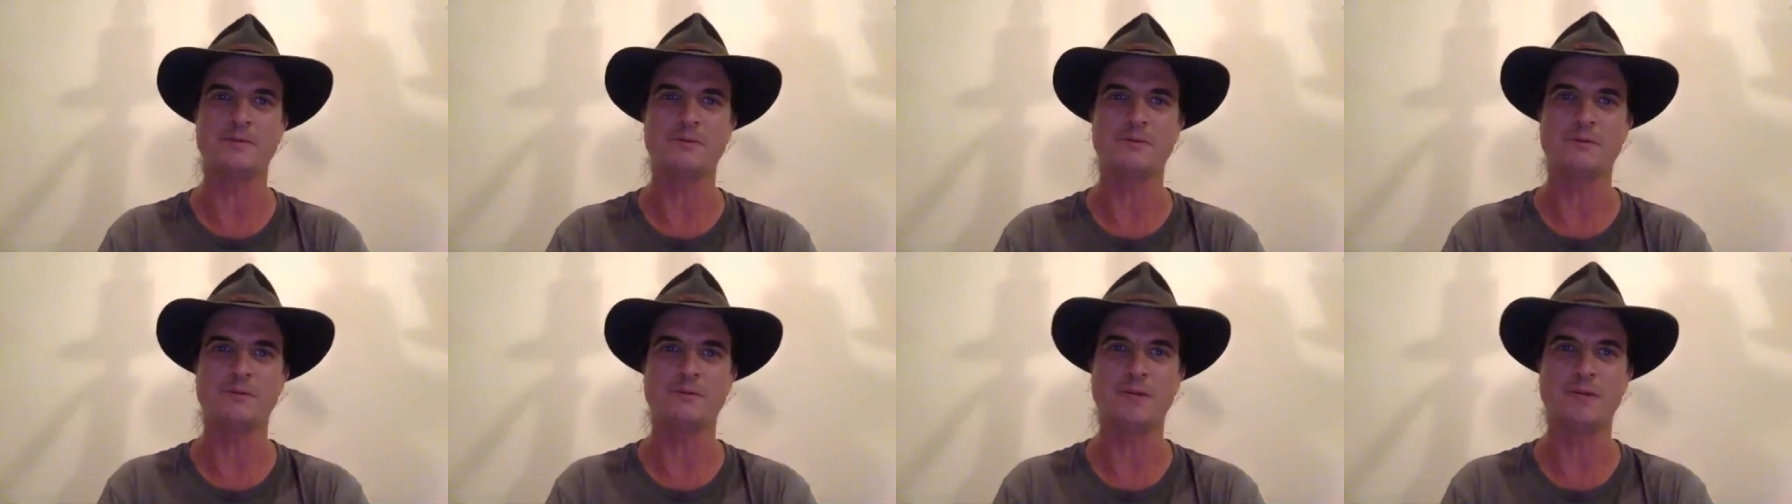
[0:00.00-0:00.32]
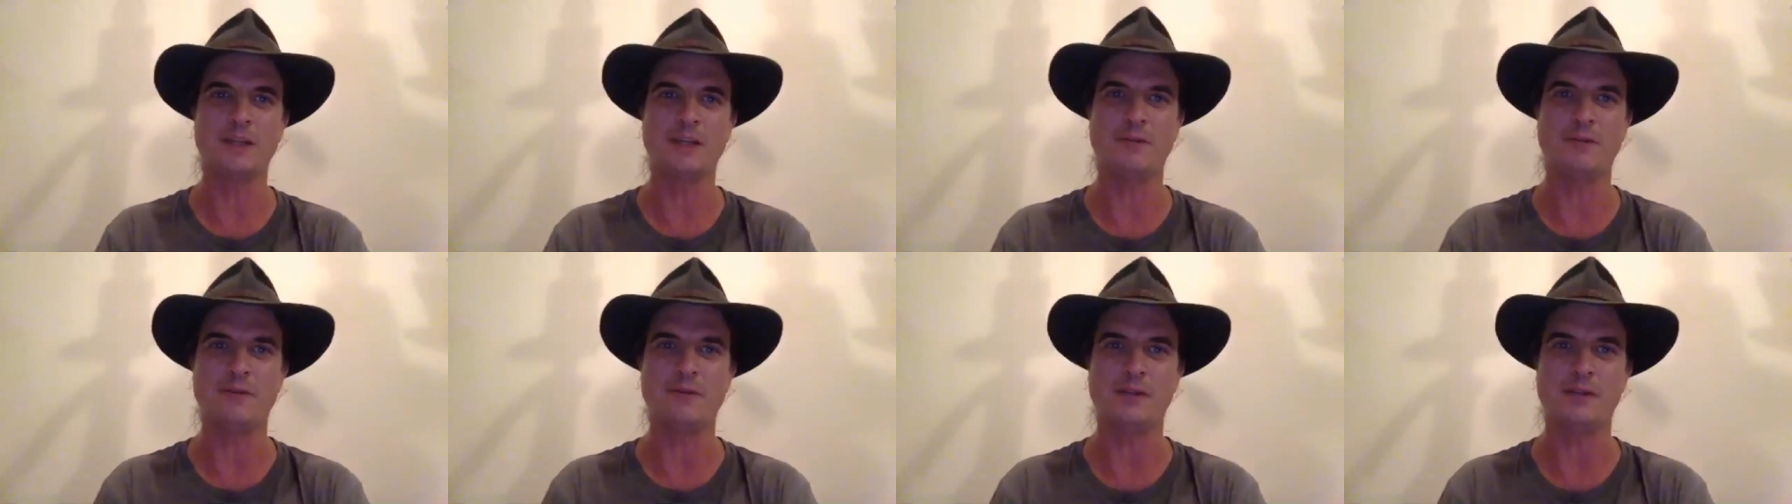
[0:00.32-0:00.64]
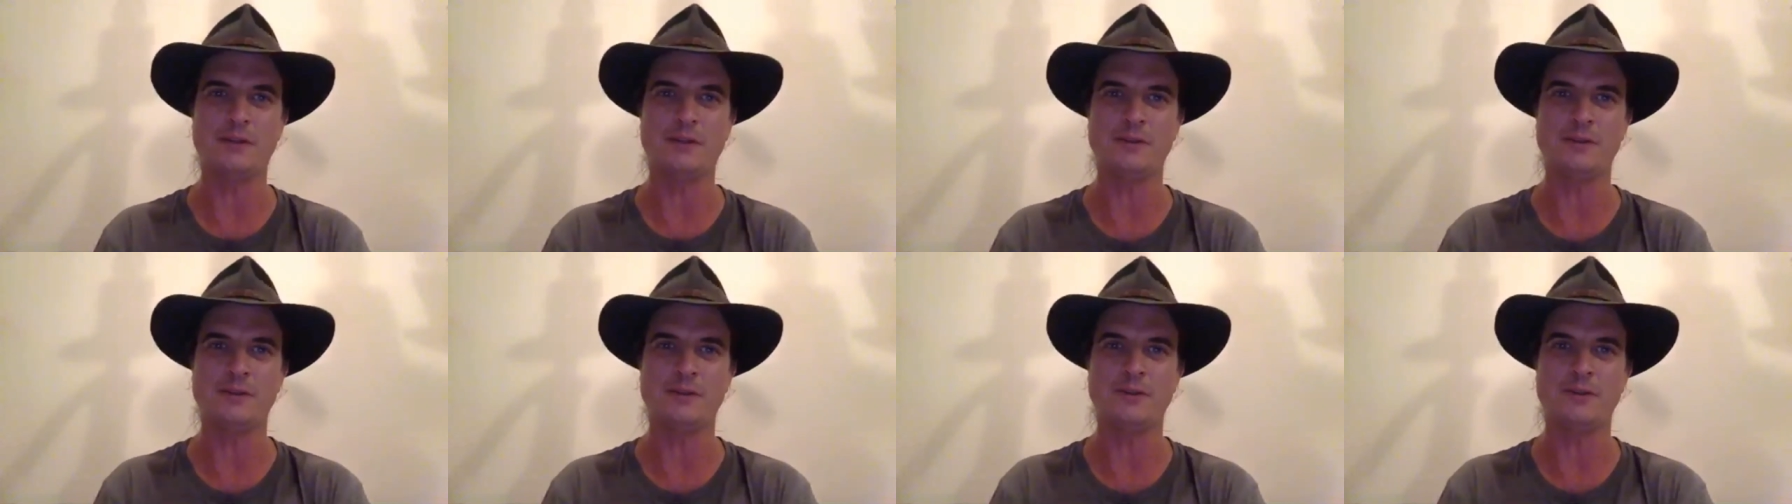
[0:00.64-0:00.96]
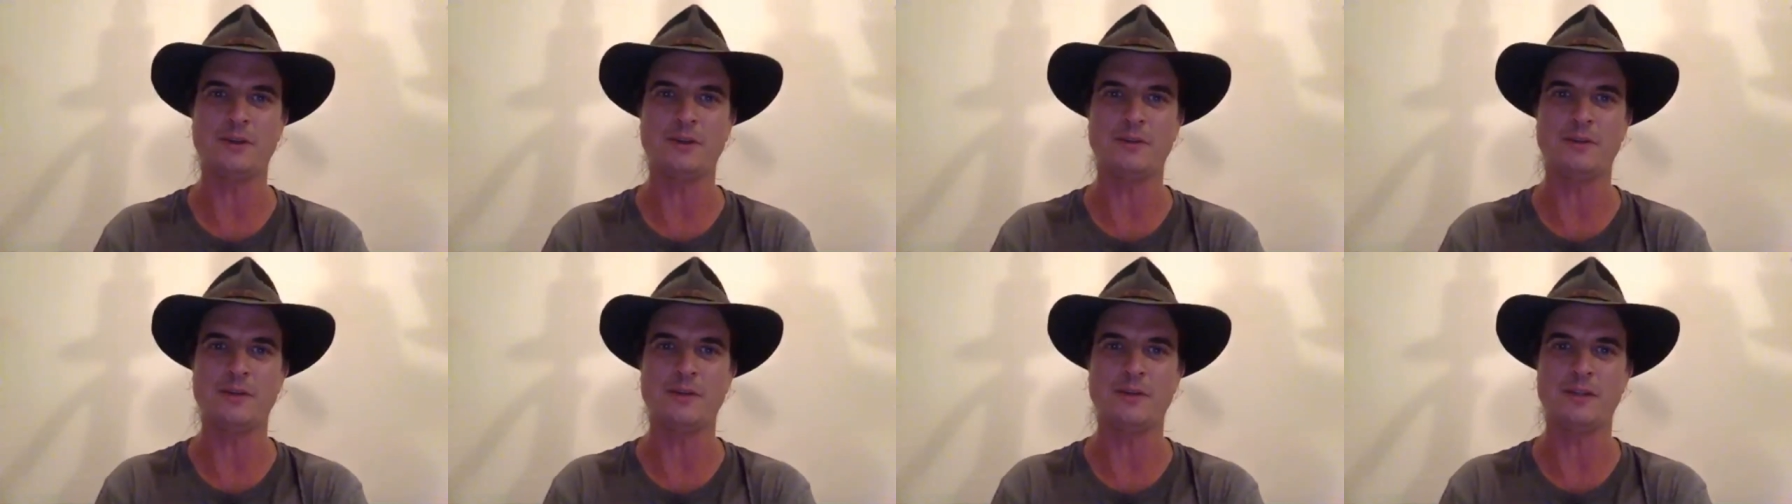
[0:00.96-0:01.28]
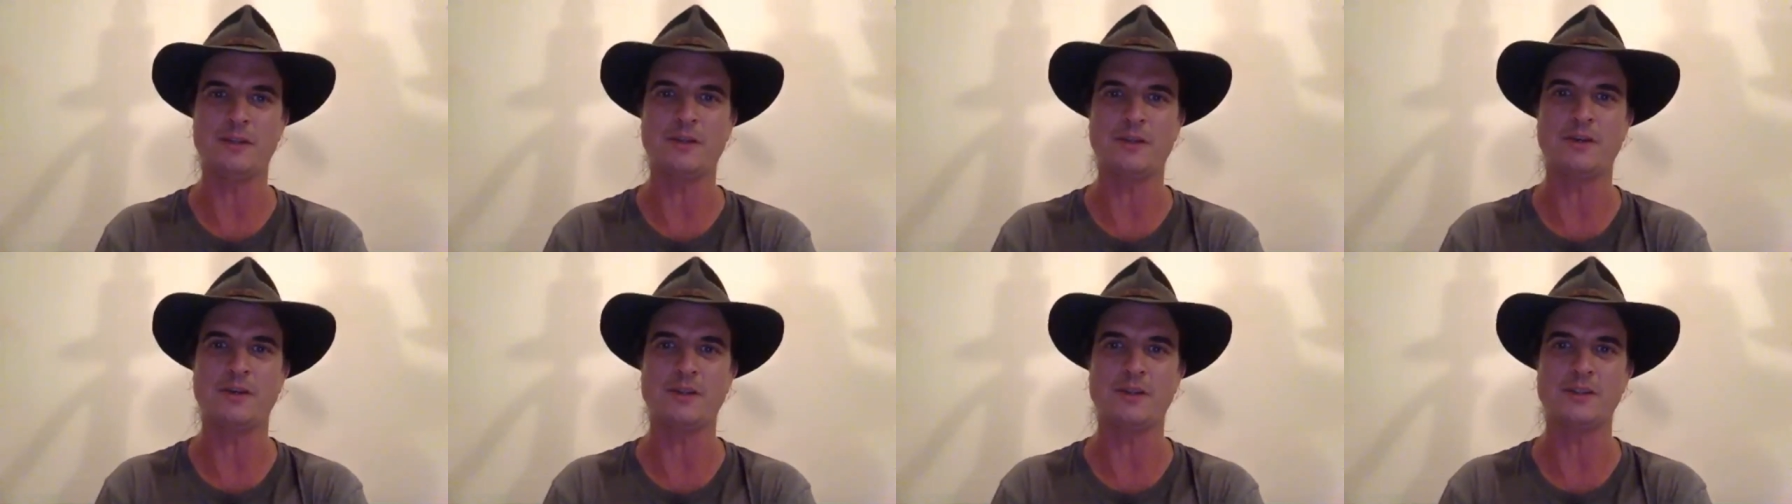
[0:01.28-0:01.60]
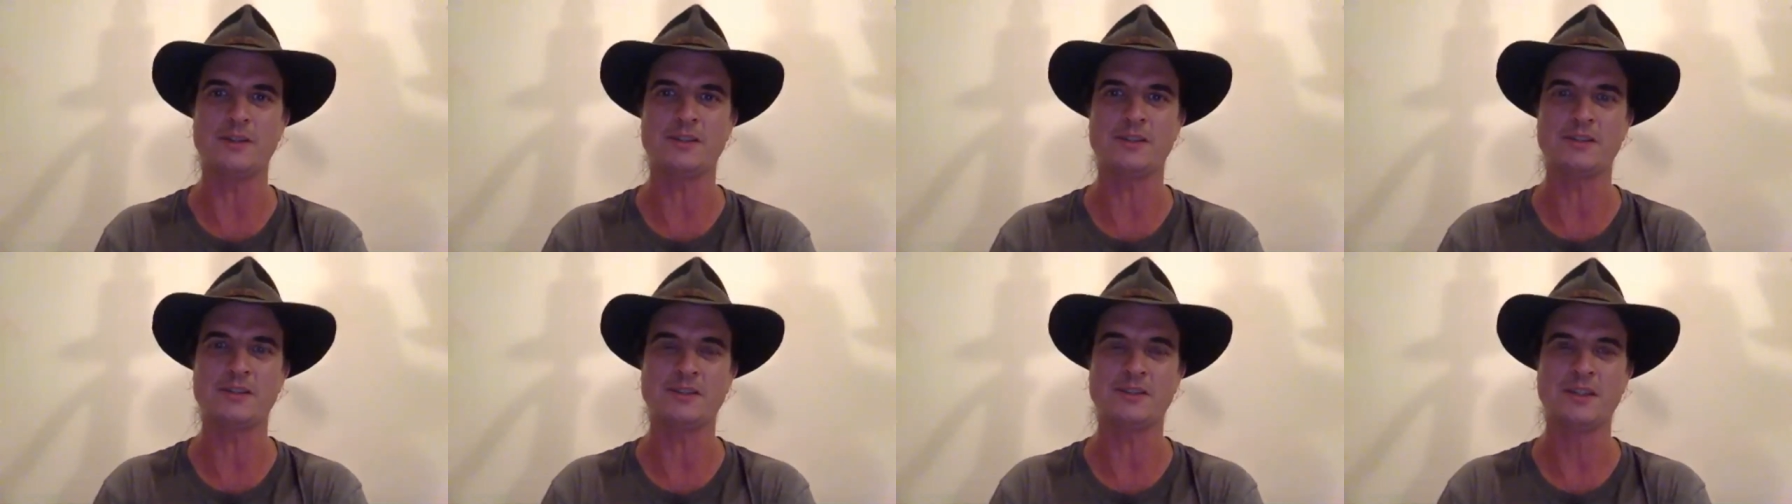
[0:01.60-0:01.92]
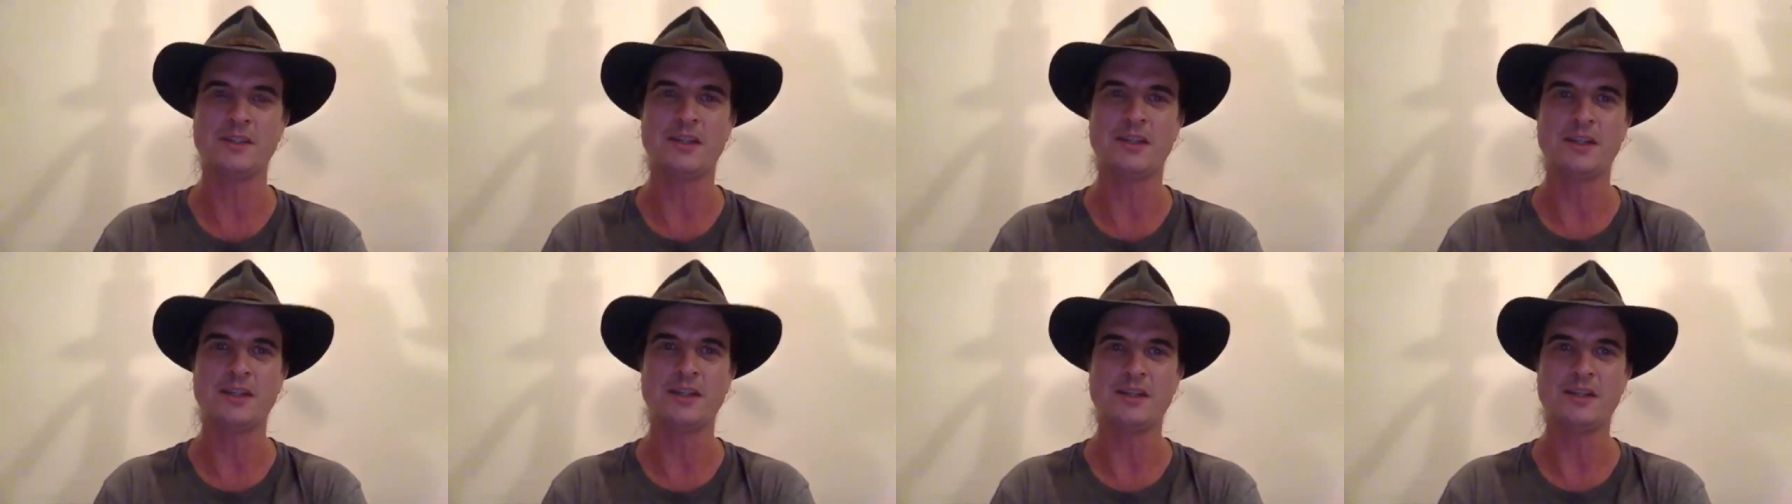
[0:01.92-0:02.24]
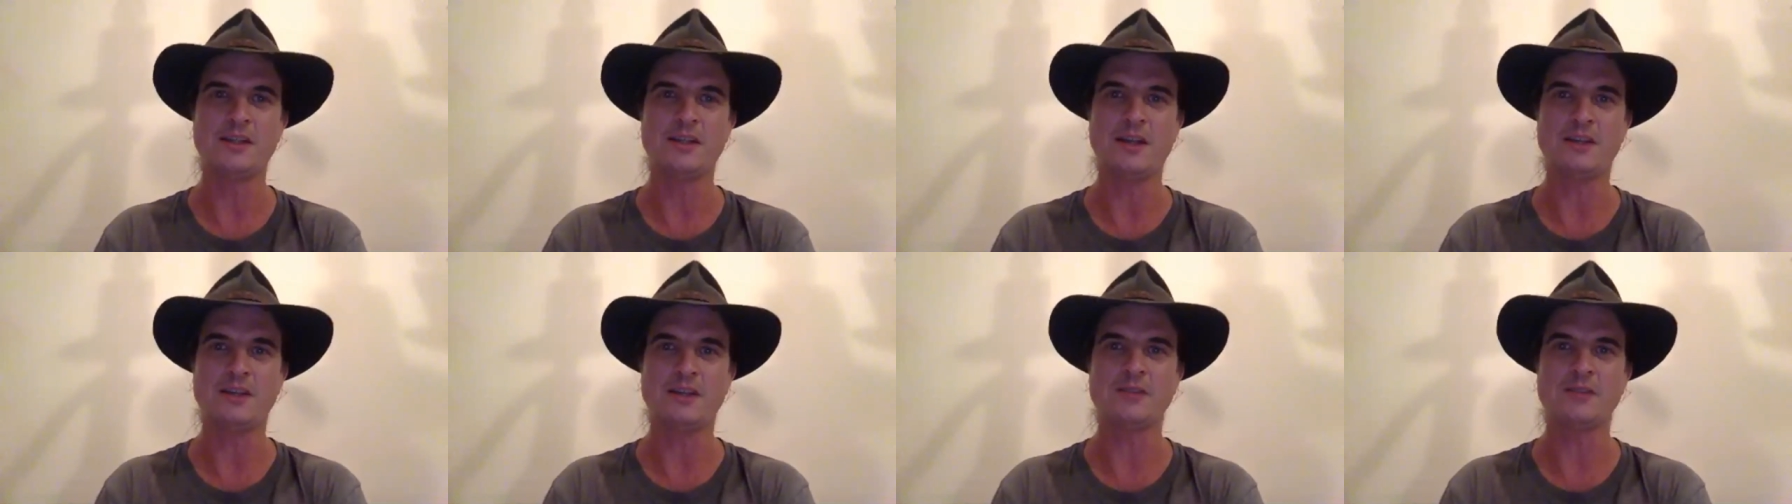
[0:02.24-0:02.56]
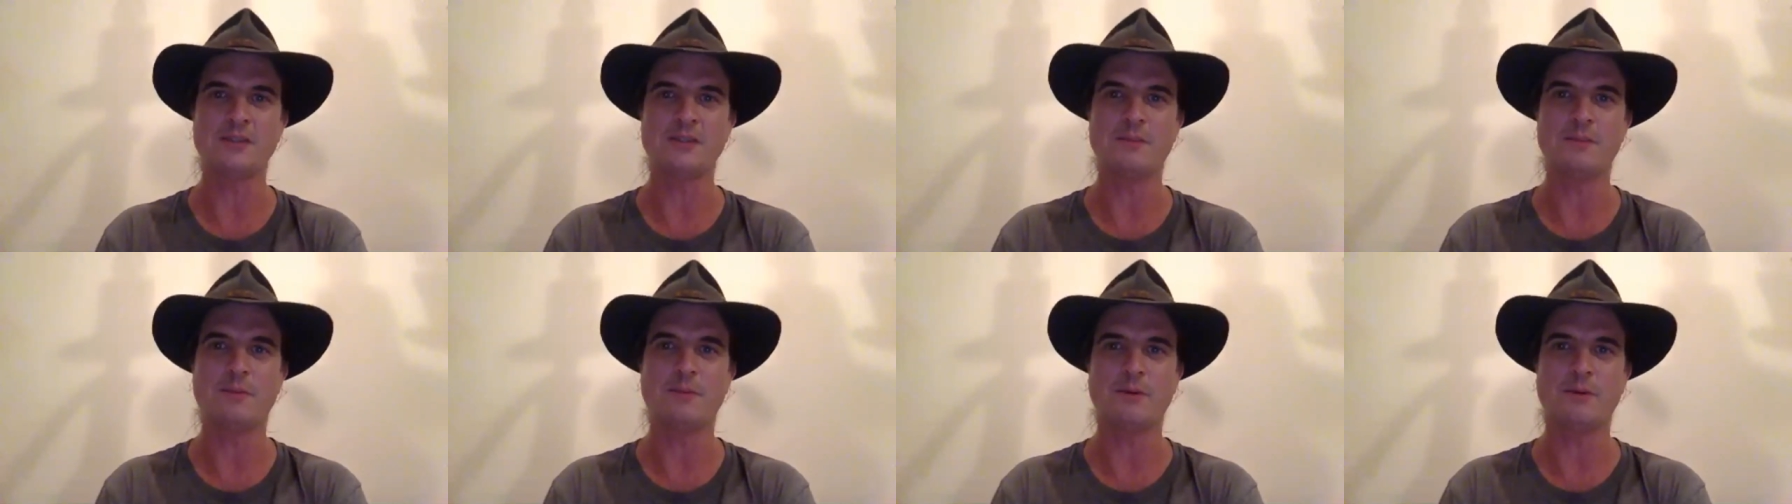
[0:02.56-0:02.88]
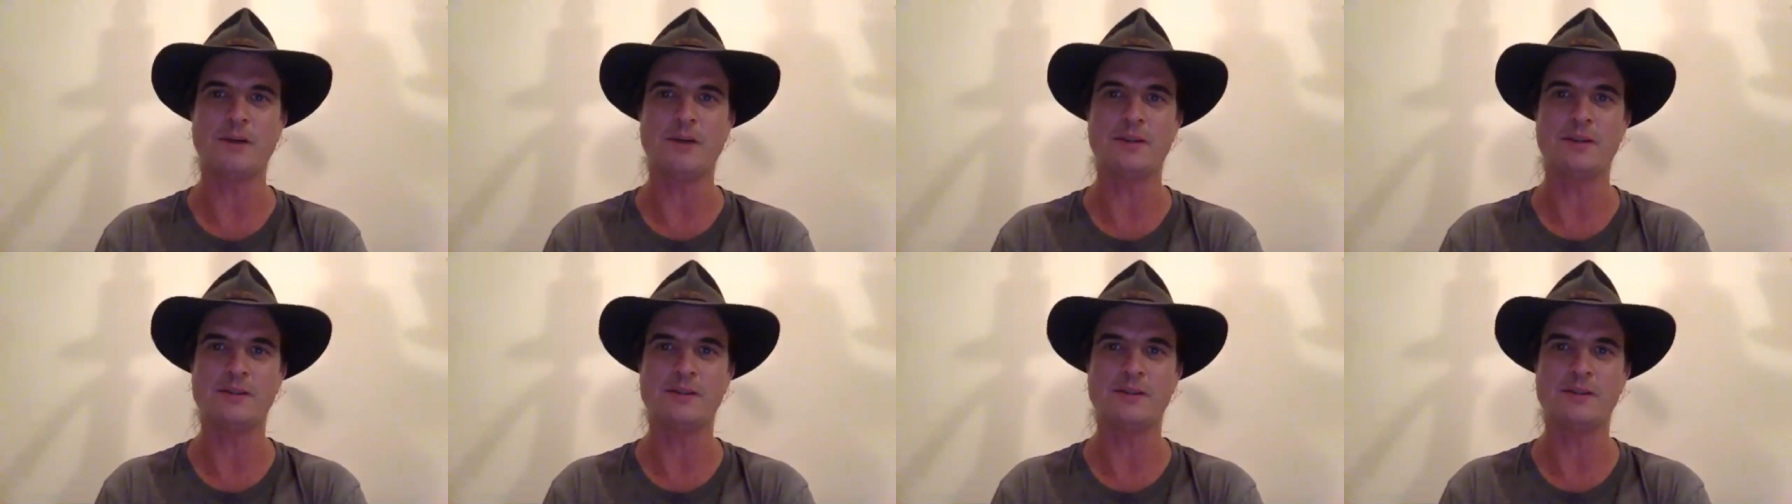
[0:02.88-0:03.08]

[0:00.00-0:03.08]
Really, really good job, and got us, you know, to the point